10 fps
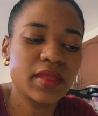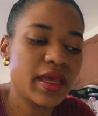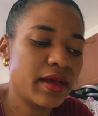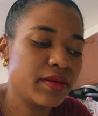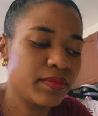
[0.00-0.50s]

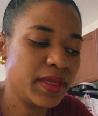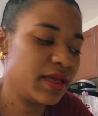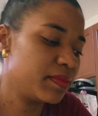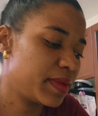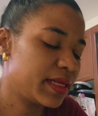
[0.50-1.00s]
Yeah,
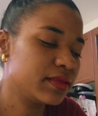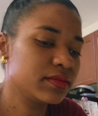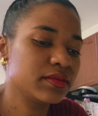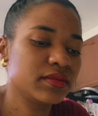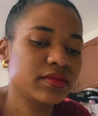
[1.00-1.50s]
make a
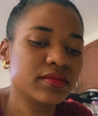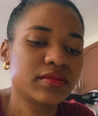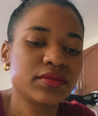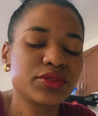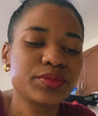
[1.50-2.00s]
better
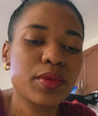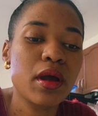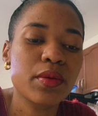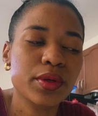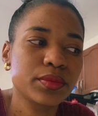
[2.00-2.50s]

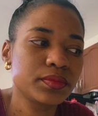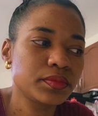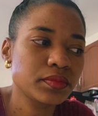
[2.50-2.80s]
tomorrow.